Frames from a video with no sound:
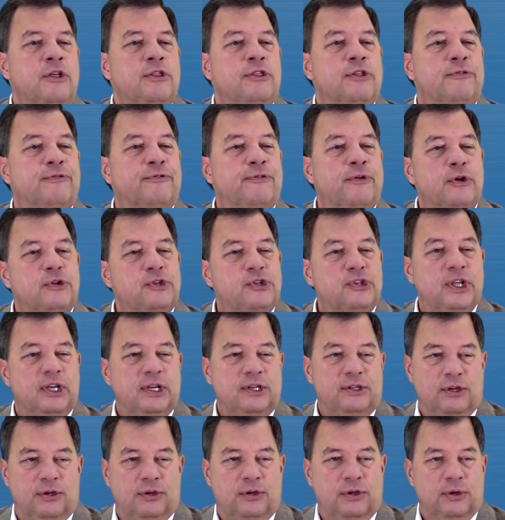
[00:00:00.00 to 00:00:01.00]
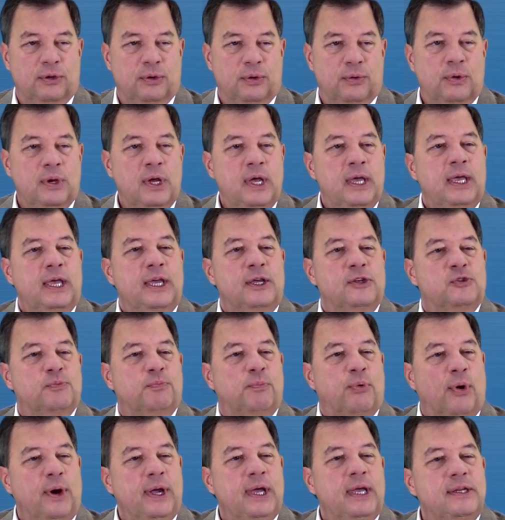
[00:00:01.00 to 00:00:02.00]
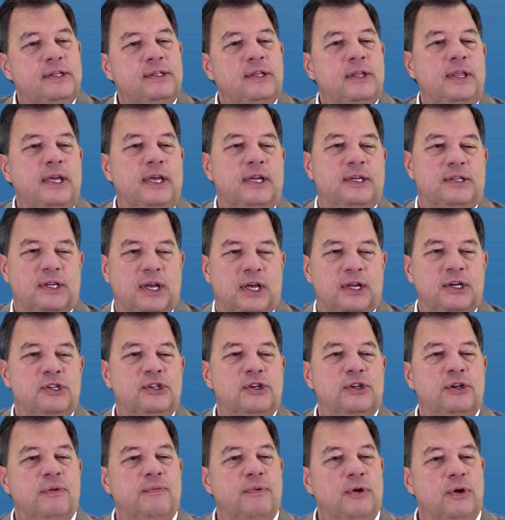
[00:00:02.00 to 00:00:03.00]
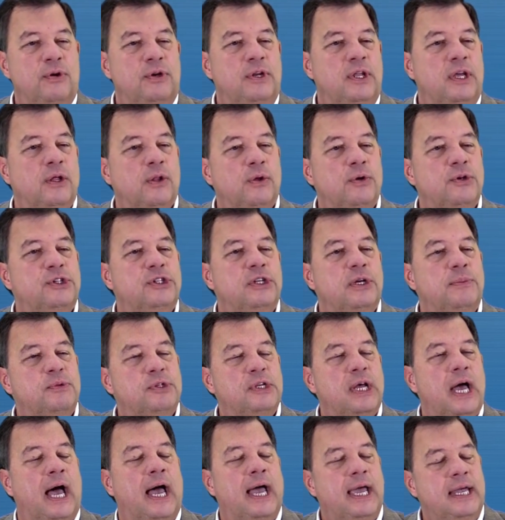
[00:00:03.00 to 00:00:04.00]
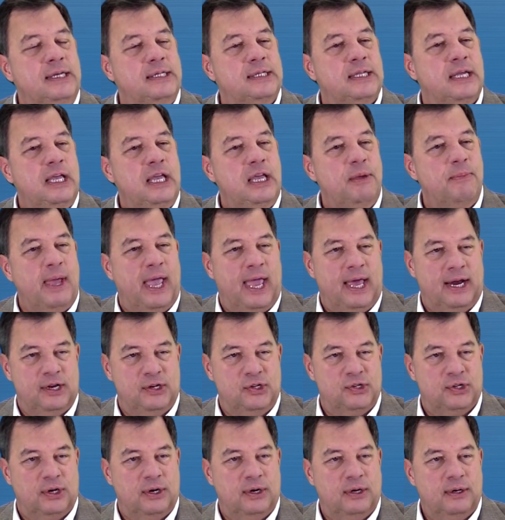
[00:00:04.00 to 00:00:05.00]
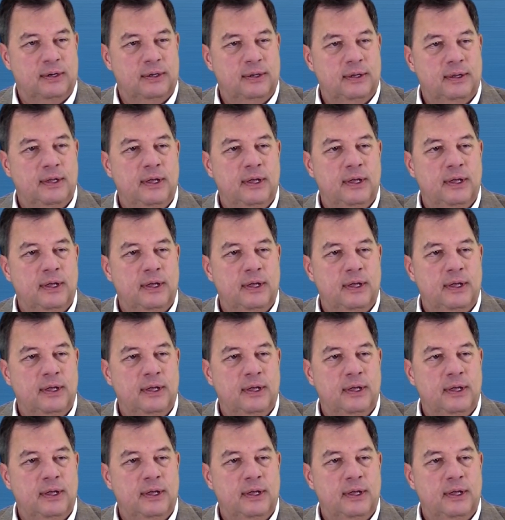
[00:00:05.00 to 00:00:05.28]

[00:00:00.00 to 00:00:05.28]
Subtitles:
The first thing to do is bring it to the attention of your dealership's IT manager.